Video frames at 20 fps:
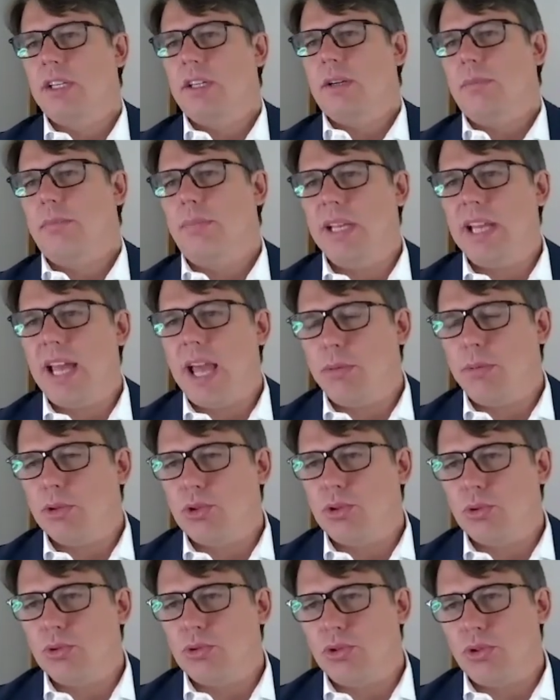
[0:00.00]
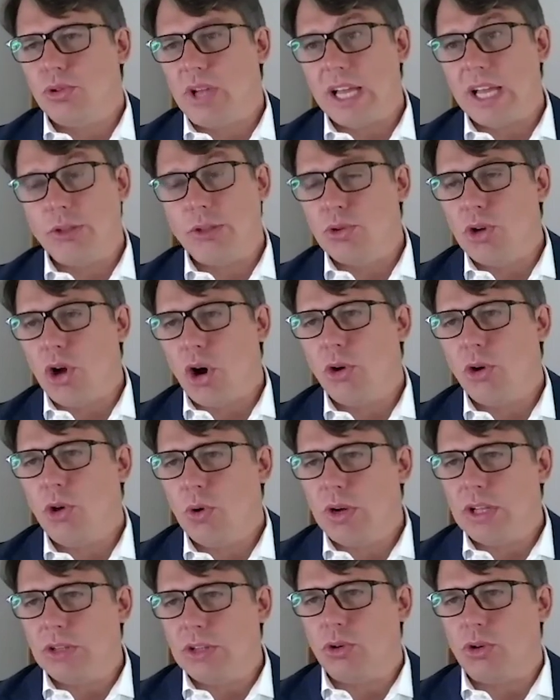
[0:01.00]
been able to get to know you
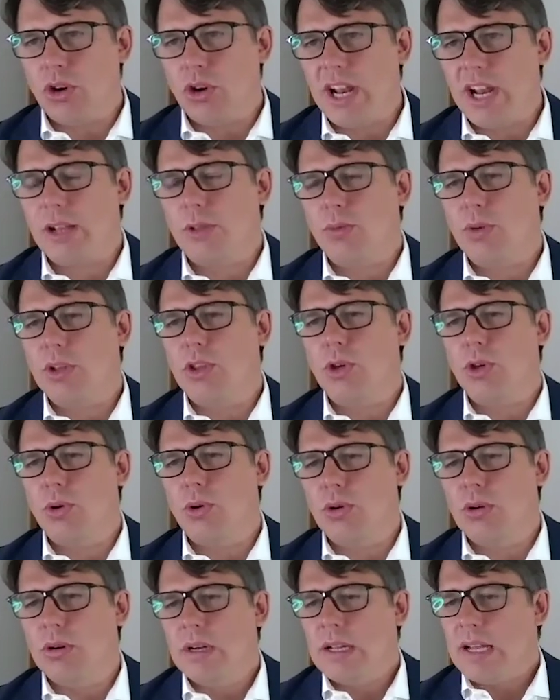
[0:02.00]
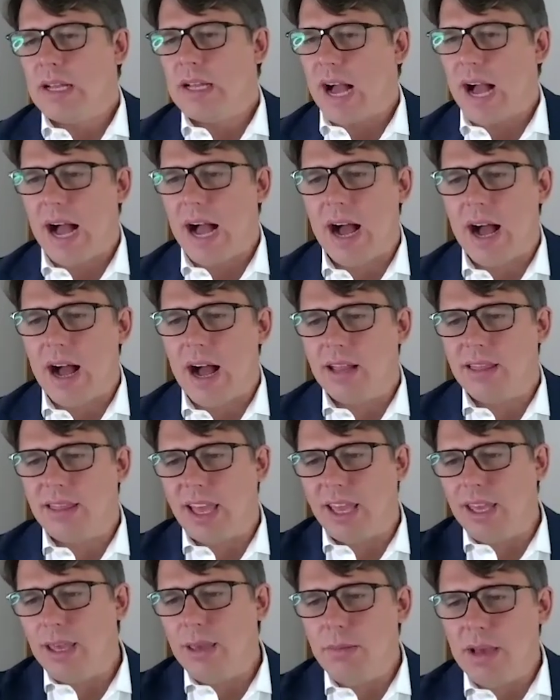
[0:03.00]
and to connect with you. The
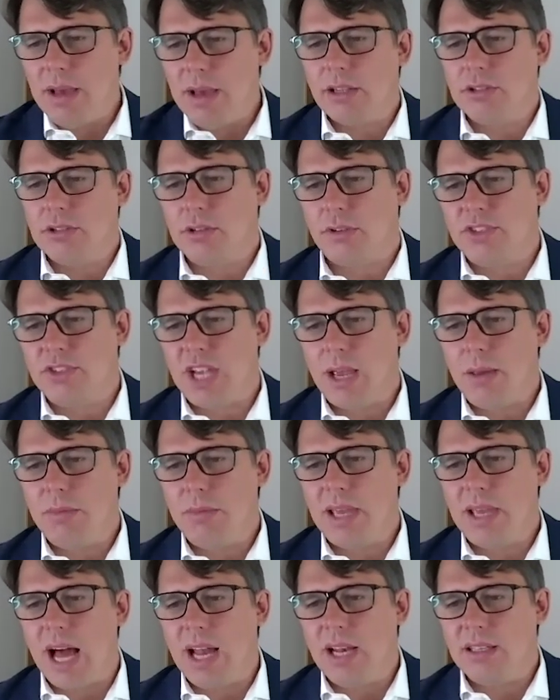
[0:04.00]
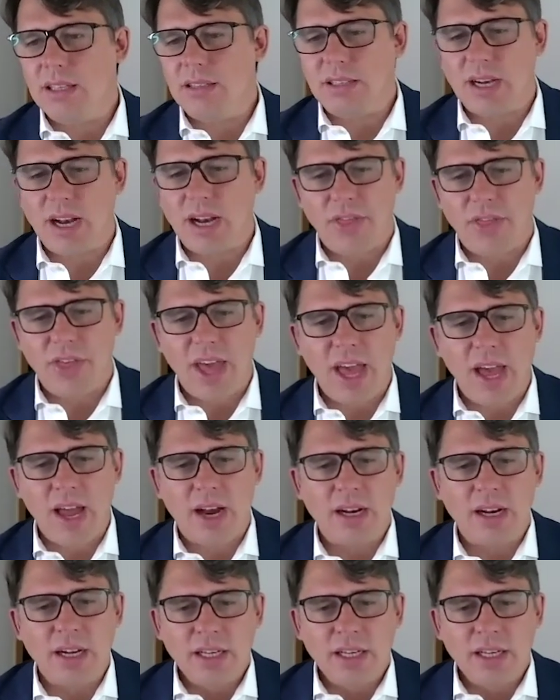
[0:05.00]
emails of Jamie, Alistair are there.